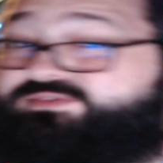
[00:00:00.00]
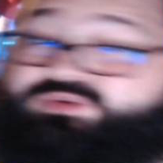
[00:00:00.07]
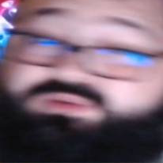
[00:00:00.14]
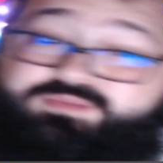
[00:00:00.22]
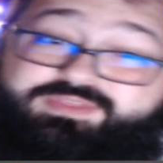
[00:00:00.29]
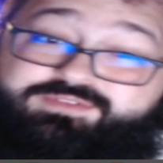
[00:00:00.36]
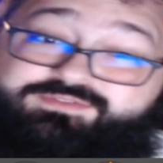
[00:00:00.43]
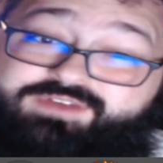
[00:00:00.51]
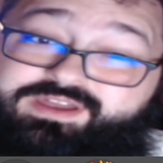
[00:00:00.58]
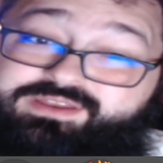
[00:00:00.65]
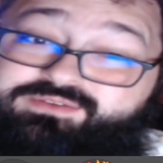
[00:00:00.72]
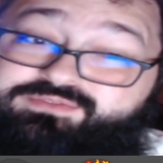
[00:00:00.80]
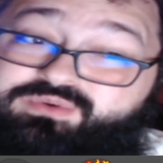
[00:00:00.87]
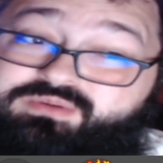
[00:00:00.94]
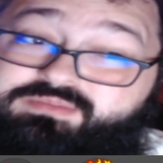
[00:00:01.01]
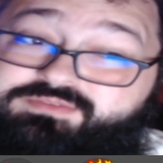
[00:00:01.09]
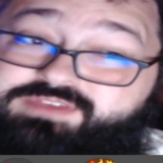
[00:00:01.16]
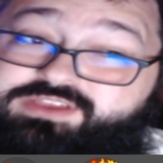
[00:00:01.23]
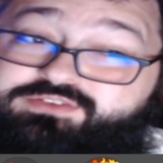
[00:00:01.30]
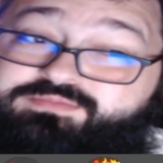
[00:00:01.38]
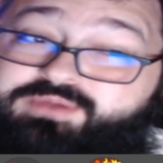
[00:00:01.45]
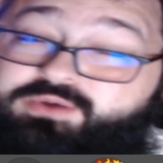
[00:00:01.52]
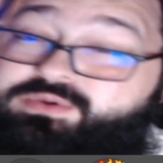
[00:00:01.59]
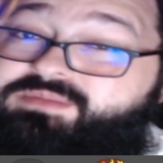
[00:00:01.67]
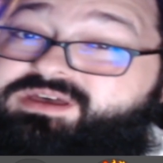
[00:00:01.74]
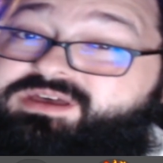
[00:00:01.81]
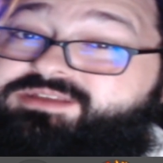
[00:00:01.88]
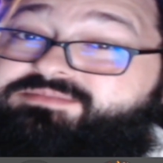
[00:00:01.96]
form and the final form of each
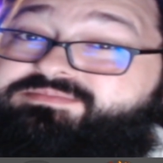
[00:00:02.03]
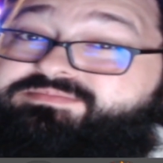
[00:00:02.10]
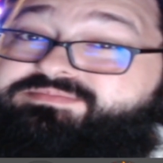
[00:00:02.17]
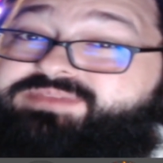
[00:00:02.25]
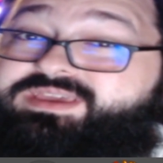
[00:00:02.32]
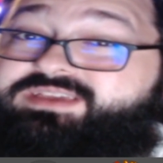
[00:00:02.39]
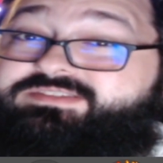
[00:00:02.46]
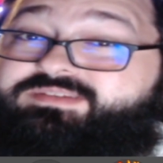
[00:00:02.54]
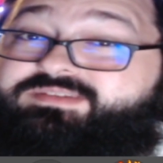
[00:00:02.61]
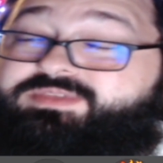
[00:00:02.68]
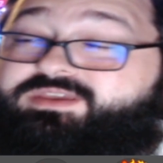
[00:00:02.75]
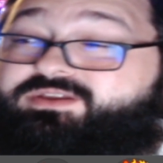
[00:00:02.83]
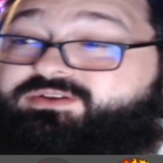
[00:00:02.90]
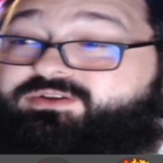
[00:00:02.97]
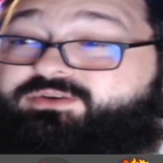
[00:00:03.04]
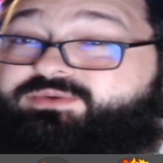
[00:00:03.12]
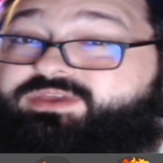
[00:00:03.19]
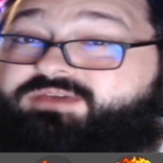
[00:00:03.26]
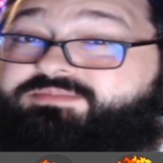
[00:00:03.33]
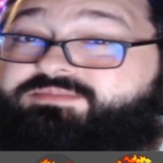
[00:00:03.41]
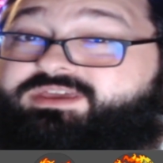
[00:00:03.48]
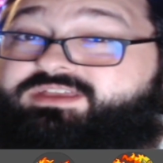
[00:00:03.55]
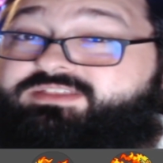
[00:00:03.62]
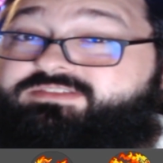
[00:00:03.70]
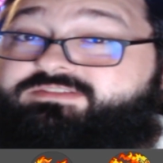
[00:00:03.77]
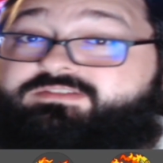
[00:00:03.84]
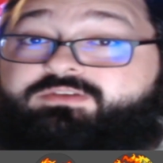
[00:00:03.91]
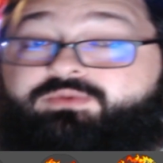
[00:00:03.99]
Pokemon being something you're going up
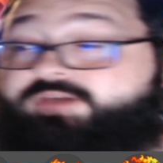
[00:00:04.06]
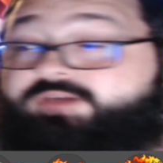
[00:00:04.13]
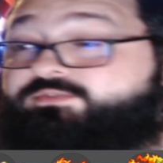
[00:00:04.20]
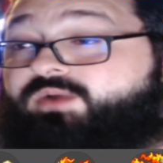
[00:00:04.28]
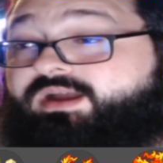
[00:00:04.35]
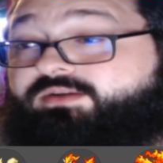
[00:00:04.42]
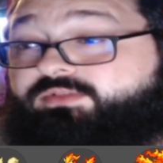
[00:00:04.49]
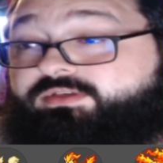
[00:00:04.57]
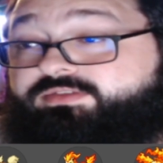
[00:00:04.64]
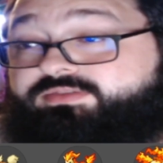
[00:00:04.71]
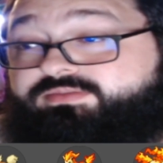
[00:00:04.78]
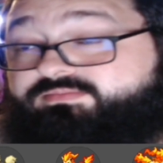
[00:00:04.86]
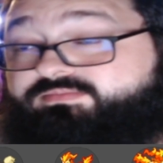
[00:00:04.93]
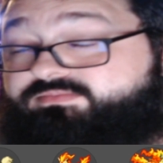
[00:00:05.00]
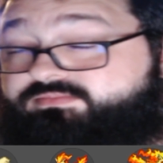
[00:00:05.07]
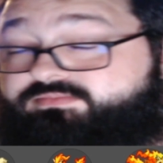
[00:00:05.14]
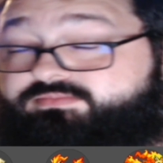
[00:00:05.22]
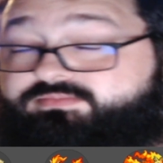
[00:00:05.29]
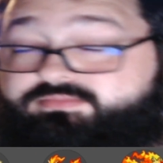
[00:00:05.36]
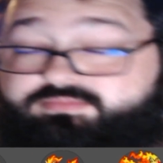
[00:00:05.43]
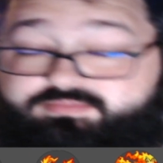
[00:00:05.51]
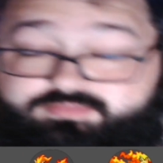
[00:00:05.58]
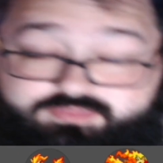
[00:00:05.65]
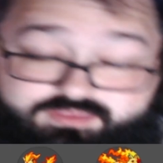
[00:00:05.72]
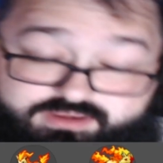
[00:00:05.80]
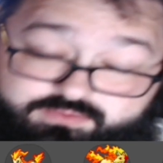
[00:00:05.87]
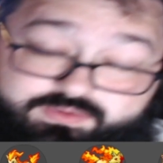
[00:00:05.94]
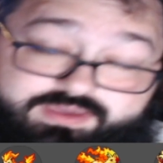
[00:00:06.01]
against. You have Growlithe,
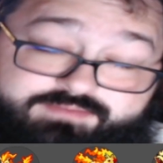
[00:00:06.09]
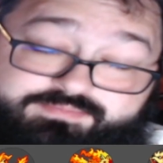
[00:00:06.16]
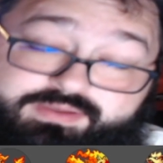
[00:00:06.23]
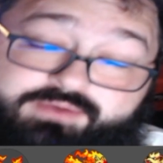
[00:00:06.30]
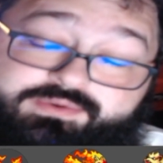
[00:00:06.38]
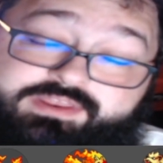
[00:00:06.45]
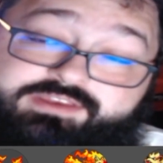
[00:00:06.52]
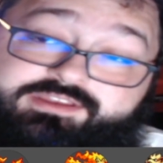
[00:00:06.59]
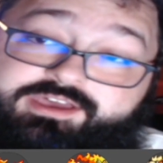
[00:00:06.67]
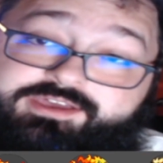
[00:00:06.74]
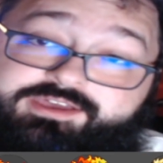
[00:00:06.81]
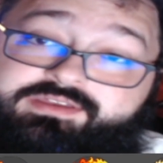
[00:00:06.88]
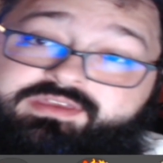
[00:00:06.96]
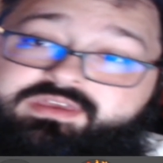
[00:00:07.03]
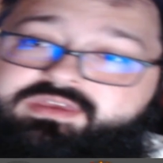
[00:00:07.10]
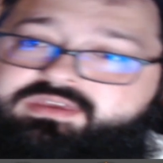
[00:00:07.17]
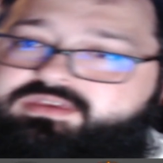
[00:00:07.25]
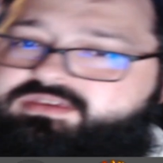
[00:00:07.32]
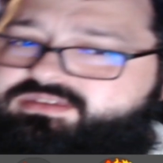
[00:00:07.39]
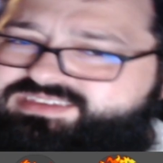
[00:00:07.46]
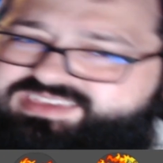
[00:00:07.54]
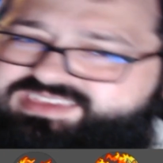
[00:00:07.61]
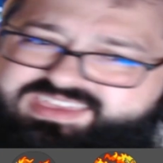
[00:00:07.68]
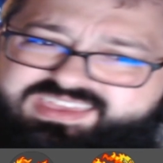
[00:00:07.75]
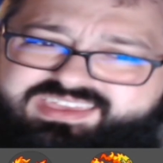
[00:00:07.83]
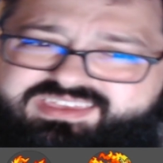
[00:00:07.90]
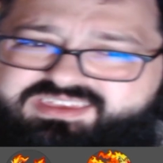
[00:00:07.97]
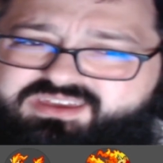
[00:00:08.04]
then you have Ponyta.
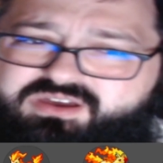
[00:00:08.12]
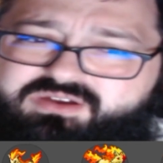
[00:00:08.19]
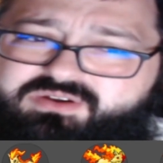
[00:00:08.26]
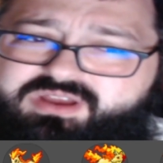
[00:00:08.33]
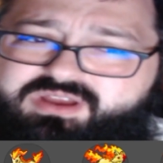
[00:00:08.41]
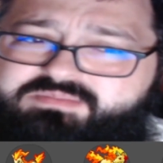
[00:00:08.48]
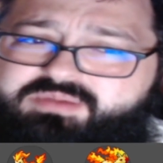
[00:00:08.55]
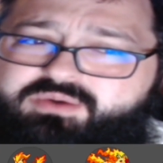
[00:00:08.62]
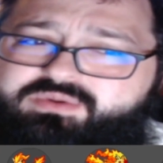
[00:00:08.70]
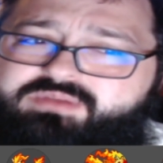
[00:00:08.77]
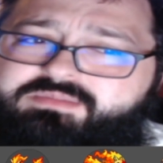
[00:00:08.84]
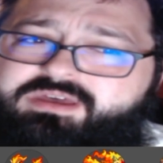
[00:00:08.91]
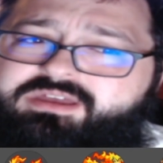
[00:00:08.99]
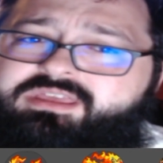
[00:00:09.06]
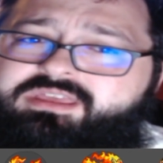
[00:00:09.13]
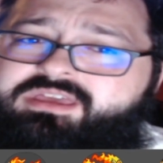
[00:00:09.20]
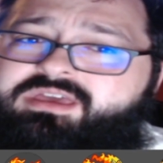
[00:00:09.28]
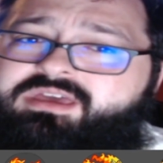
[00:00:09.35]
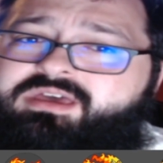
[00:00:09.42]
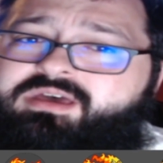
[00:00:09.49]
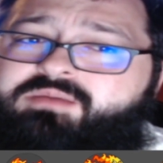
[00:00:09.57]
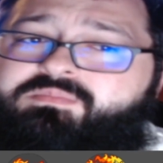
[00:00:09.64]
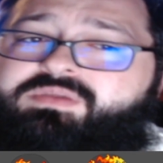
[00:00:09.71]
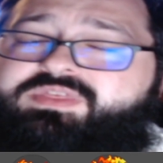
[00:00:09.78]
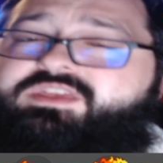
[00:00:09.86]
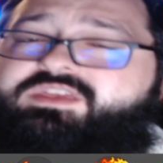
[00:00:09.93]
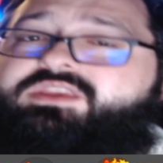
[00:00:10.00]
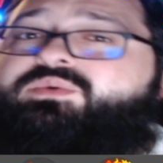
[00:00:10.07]
Eh, alright Pokemon.
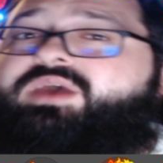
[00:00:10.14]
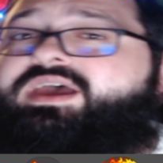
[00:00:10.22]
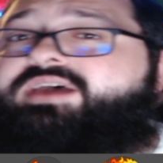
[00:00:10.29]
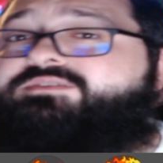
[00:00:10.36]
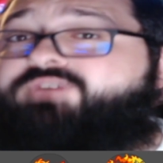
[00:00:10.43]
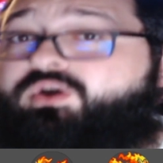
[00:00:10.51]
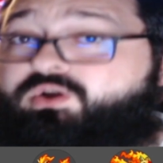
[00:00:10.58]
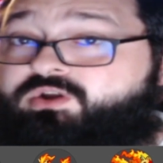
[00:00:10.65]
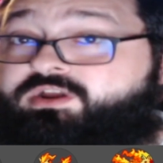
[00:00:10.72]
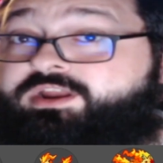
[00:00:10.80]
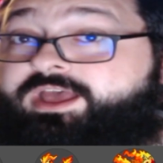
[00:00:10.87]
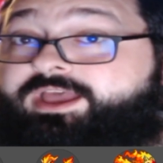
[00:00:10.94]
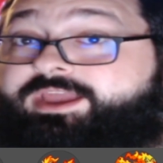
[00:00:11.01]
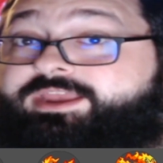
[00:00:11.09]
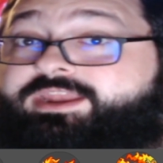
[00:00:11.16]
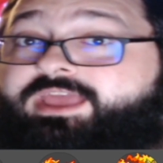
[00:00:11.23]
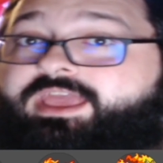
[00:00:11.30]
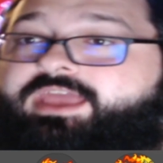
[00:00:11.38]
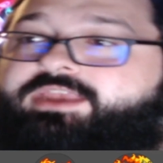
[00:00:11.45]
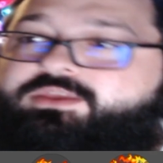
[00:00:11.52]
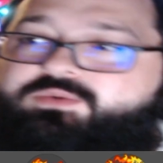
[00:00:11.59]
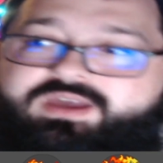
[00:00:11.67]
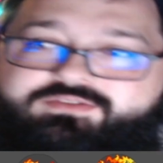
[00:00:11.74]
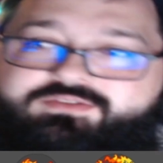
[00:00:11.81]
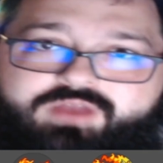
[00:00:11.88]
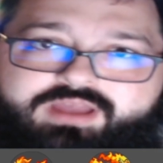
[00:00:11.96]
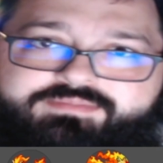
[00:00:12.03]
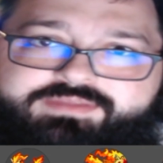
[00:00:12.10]
But then you have Arcanine, and you have
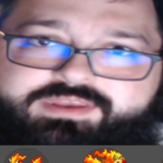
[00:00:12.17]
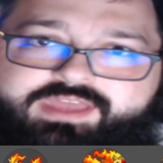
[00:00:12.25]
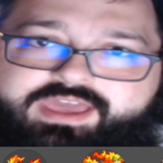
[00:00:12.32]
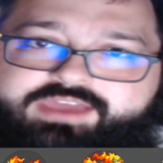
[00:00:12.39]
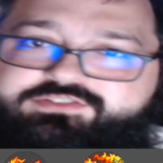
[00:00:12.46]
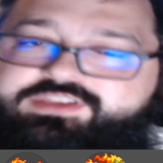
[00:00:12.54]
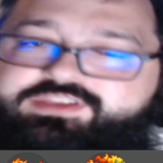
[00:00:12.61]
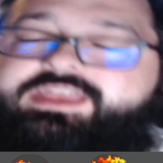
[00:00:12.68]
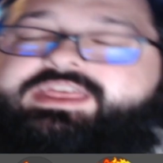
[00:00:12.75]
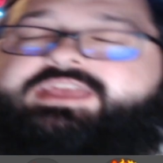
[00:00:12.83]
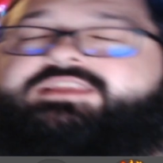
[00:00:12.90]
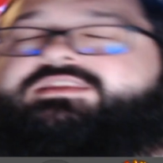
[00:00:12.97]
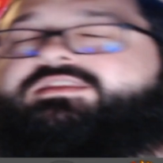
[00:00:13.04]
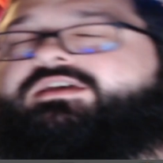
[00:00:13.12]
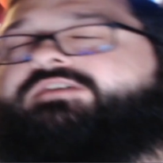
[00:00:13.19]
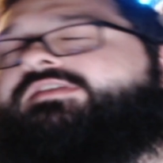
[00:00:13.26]
Rapidash. It, it, does